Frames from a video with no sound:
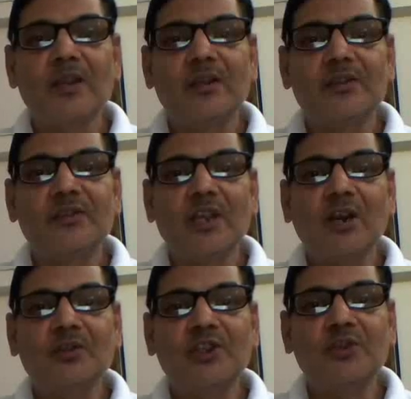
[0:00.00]
See
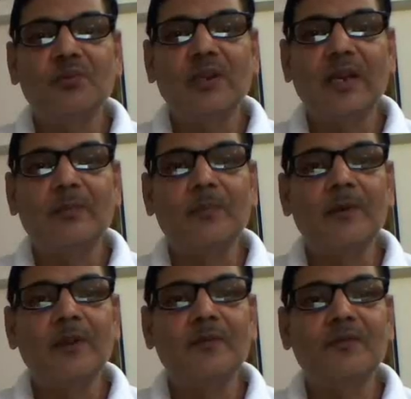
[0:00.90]
how this will
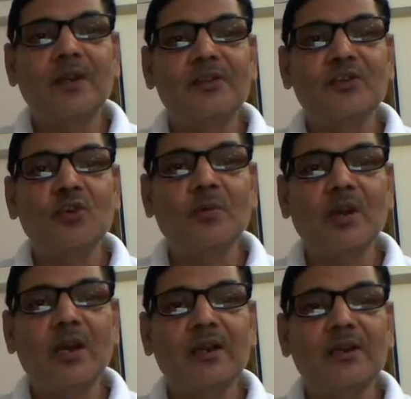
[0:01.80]
happen. If crossing over
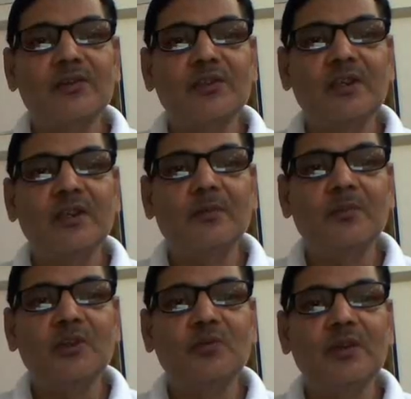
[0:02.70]
occurs here
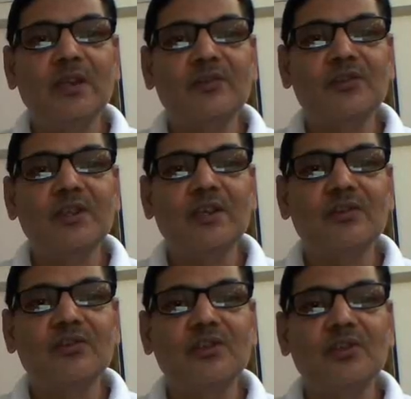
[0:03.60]
between SC
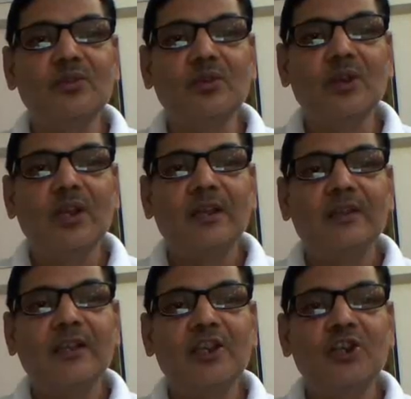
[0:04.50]
and CU,
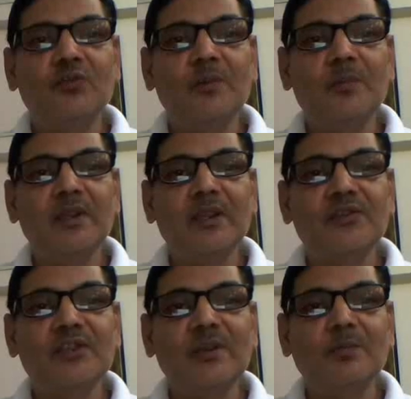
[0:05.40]
then it will be
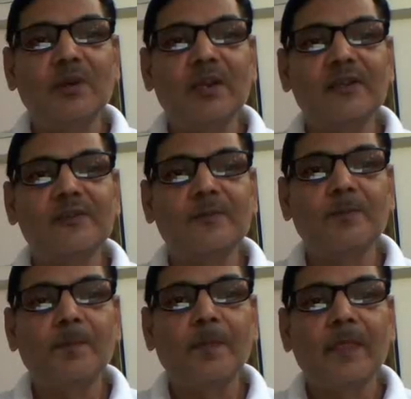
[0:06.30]
SC plus
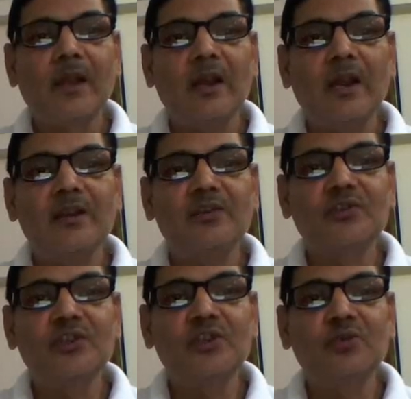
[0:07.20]
and
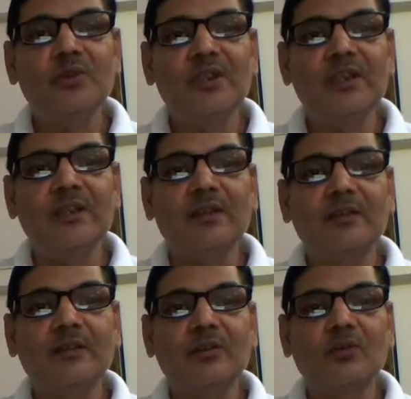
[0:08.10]
CUE.
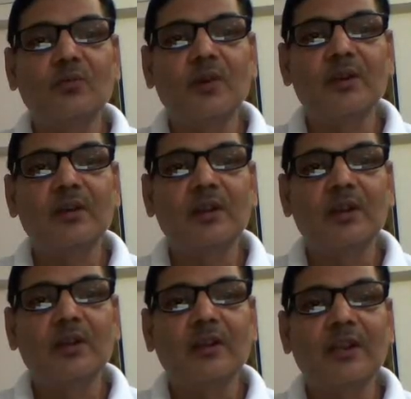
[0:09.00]
One
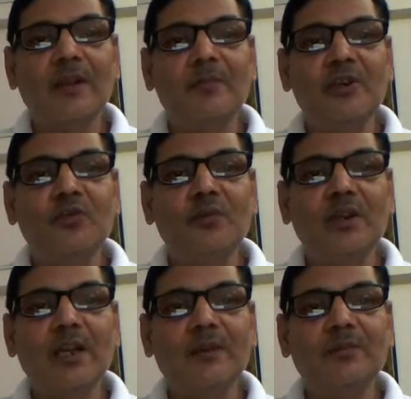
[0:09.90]
gamete
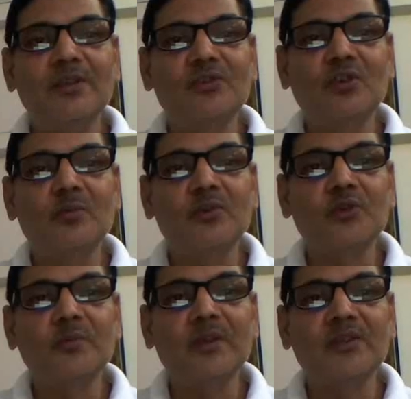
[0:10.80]
will have this
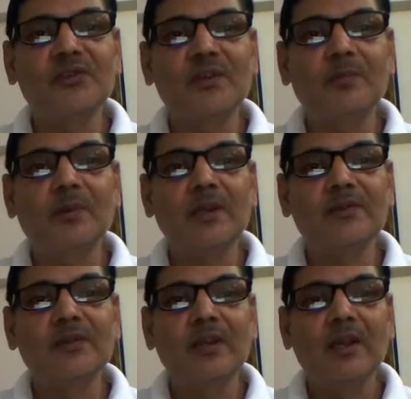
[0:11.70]
chromosome SC
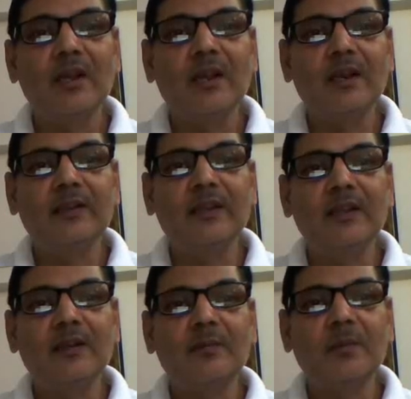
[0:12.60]
plus, and
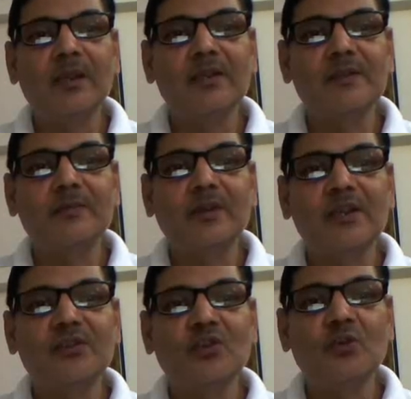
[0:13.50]
then because of
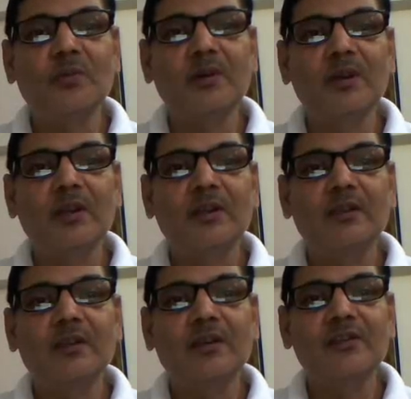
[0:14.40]
crossing over,
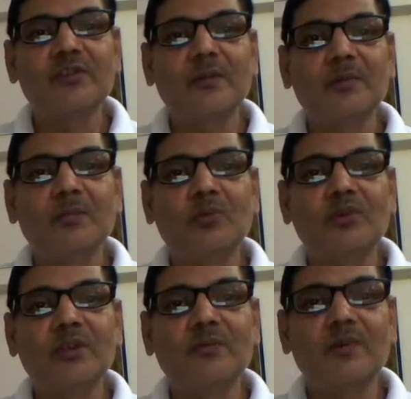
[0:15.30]
the rest of the
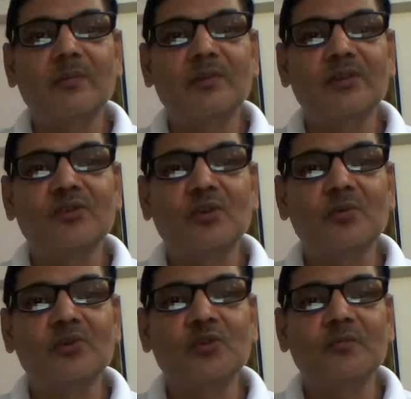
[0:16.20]
portion from this
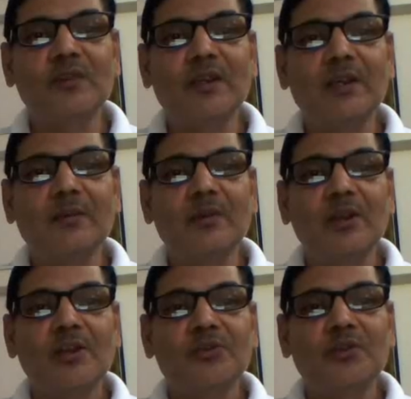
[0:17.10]
chromosome will come.
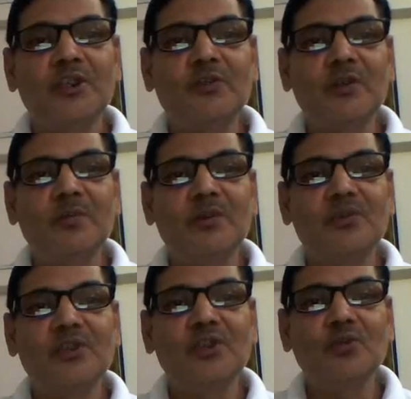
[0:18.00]
So it will be
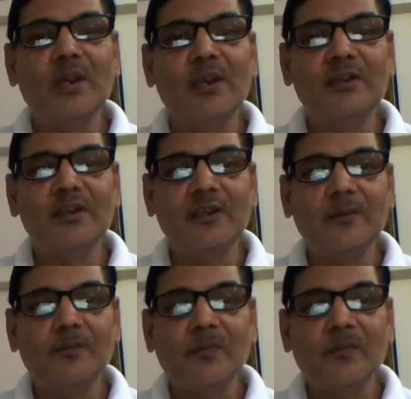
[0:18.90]
CU and E.